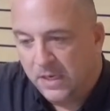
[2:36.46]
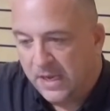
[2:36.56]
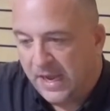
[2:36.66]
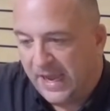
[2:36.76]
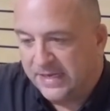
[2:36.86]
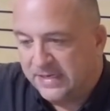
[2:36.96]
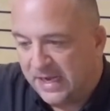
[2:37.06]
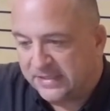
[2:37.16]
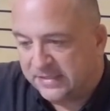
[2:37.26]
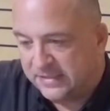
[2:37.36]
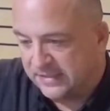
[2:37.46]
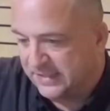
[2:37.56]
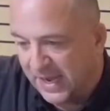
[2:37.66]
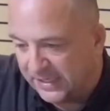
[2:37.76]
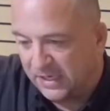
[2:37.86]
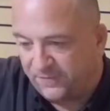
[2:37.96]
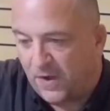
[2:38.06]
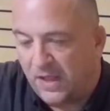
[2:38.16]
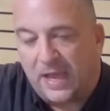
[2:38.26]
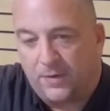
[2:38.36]
and it's not gonna fall
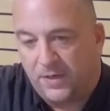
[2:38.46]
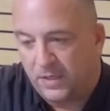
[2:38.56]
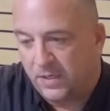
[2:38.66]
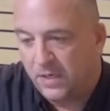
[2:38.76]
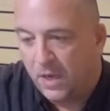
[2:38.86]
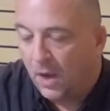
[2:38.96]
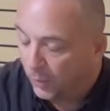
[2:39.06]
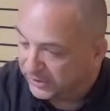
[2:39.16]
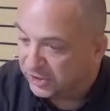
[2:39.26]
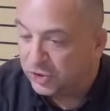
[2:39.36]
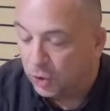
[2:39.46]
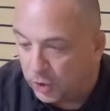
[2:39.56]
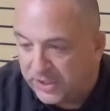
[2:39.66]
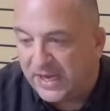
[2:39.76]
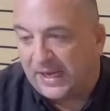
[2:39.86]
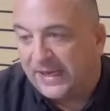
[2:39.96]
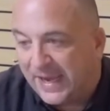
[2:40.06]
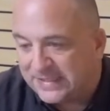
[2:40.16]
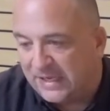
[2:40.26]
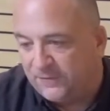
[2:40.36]
out, which is good, I
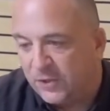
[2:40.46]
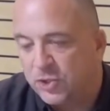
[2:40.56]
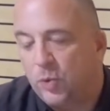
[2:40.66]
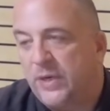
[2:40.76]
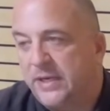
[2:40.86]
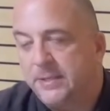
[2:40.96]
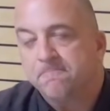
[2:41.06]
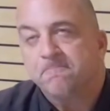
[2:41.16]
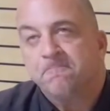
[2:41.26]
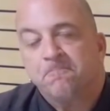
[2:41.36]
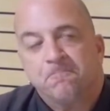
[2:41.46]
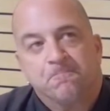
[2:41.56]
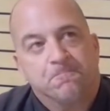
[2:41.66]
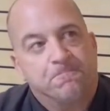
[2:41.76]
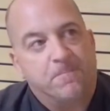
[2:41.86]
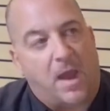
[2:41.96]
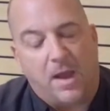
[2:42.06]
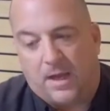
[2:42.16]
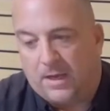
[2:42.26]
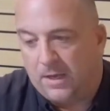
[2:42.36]
guess, if you're doing
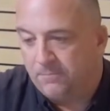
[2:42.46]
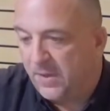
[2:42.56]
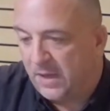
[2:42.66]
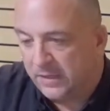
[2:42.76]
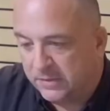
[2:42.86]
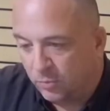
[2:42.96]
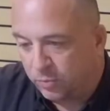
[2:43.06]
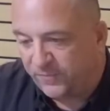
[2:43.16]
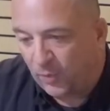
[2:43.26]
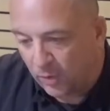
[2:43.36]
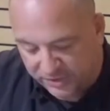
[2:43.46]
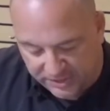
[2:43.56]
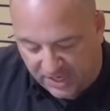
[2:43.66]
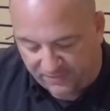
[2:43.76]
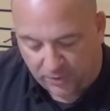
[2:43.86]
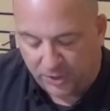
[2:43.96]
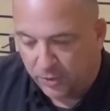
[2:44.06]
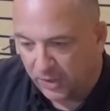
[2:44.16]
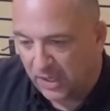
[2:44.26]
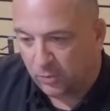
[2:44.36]
forest stuff or you're doing a
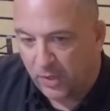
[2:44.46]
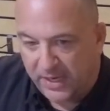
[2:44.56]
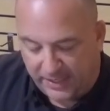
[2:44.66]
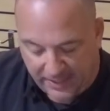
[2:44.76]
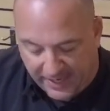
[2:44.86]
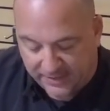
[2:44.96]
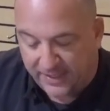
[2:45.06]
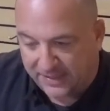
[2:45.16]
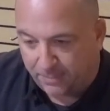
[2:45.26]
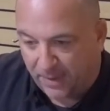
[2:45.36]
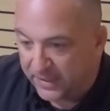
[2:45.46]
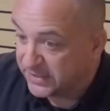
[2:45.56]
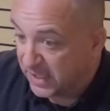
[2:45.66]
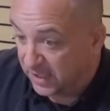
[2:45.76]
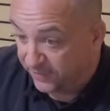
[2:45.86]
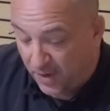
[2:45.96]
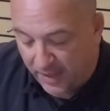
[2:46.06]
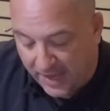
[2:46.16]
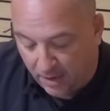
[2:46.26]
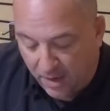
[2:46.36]
lot of running and you accidentally hit that button, it's not gonna fall out.